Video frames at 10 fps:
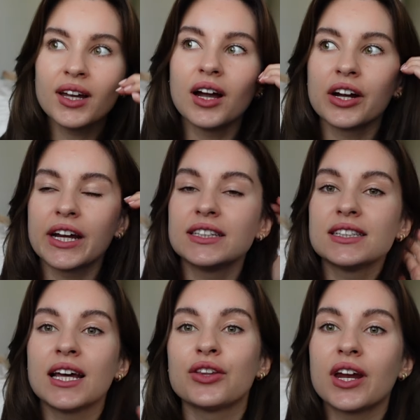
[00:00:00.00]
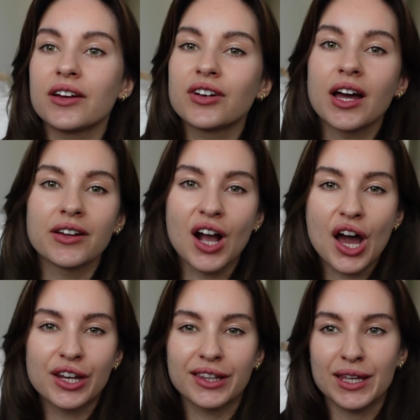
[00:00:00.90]
All right, now that I've kind of
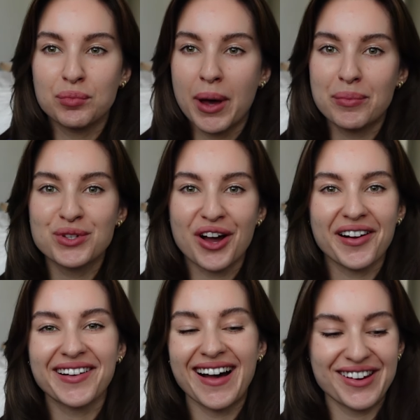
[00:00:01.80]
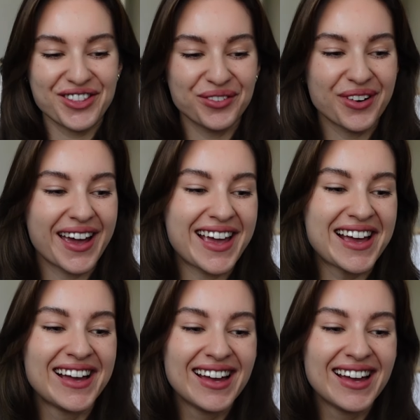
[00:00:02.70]
gotten the pep talk out of the way,